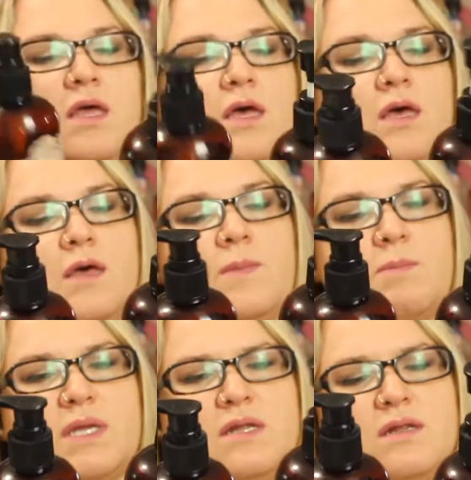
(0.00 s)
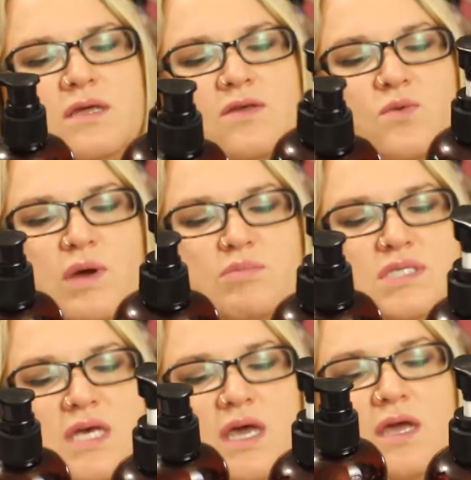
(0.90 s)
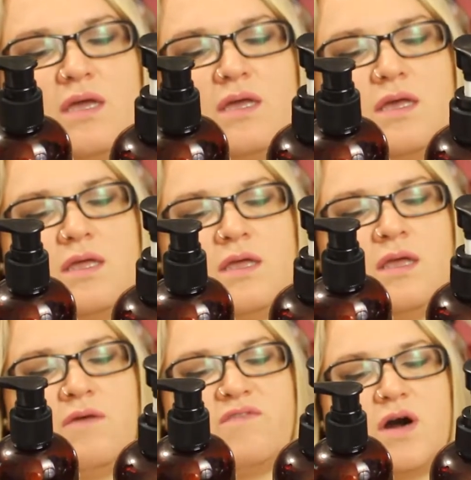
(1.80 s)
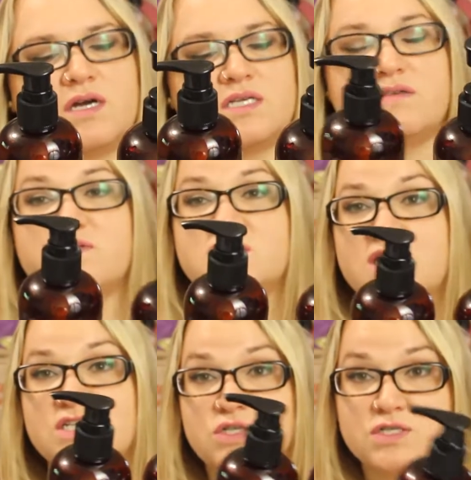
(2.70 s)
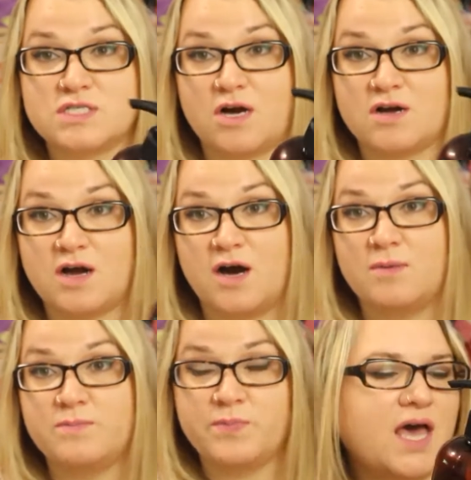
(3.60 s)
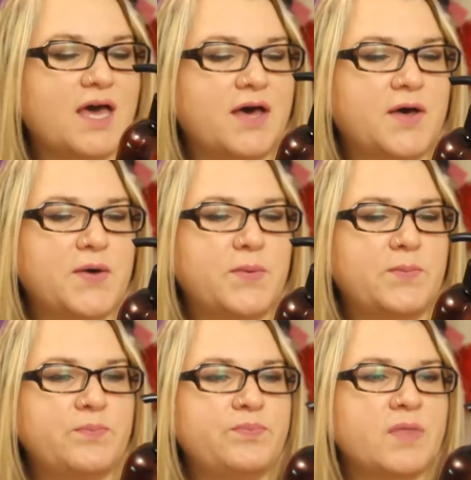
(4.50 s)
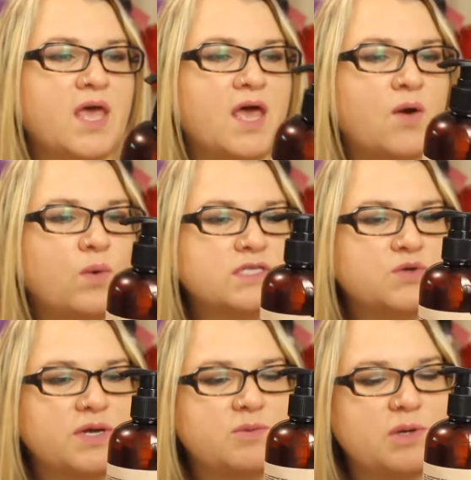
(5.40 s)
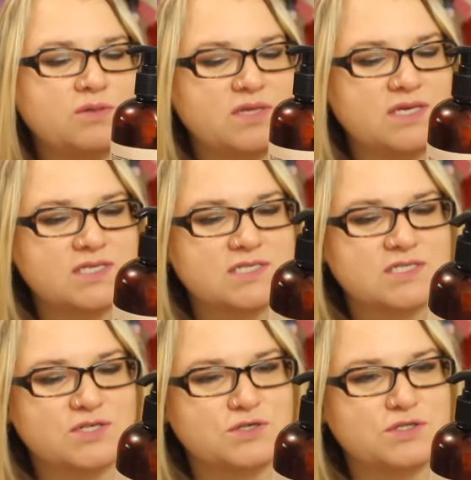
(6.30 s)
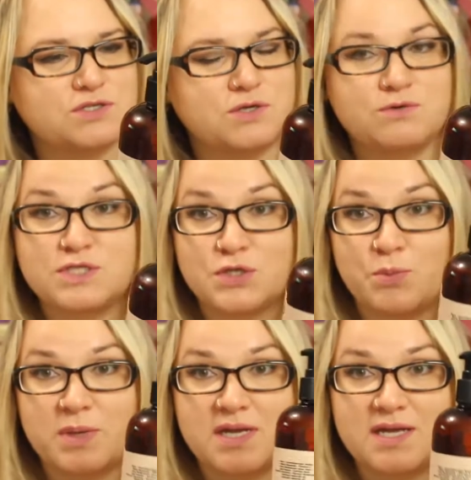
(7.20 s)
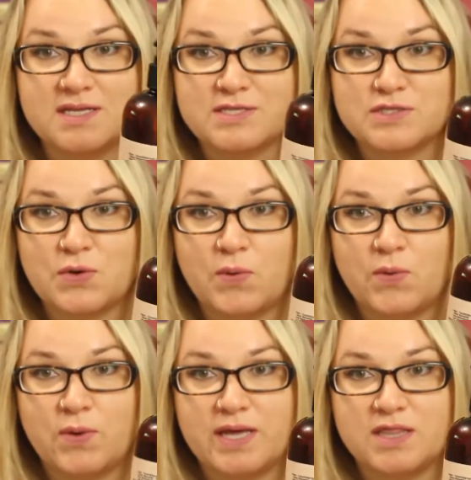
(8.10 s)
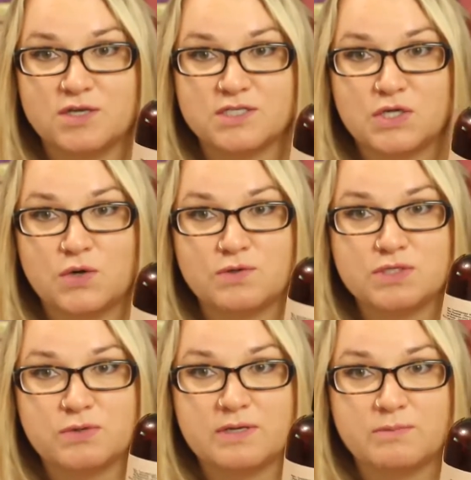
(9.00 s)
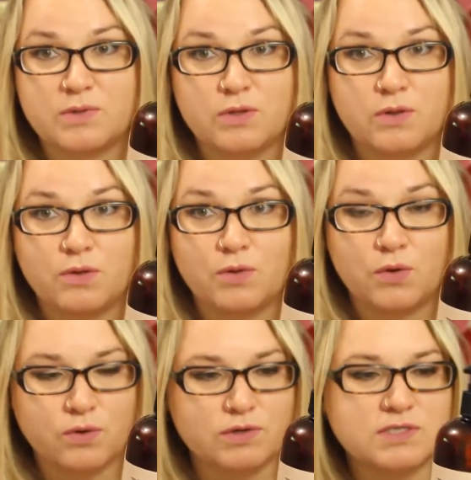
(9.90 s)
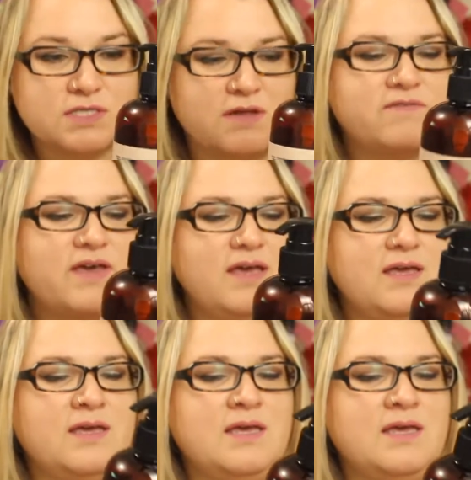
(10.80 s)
I'm gonna link their website, evocativeessentials.com. What's great about these is there's no soap in it, so there's no sodium lauryl sulfate,